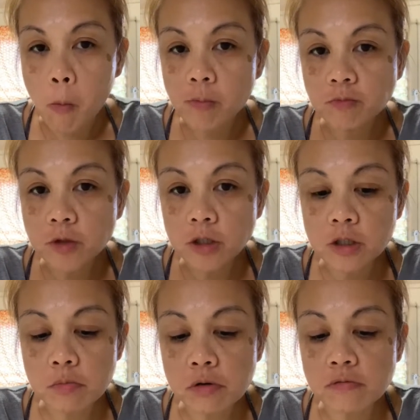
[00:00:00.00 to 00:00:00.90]
This is a
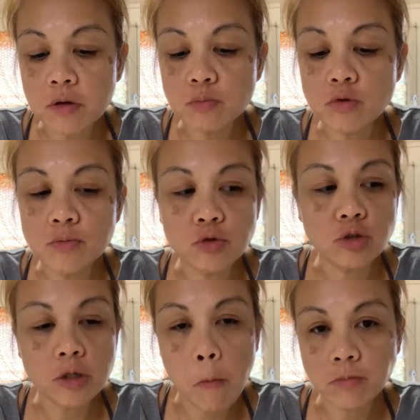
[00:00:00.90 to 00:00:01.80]
perfect
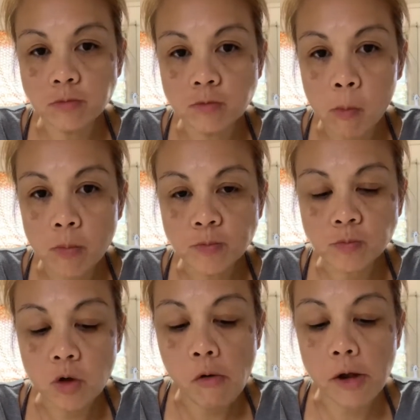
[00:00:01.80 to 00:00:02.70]
pupus
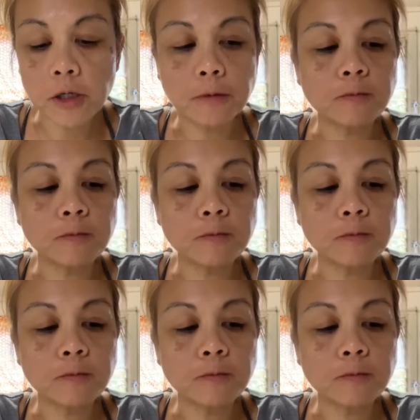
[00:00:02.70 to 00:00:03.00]
right here.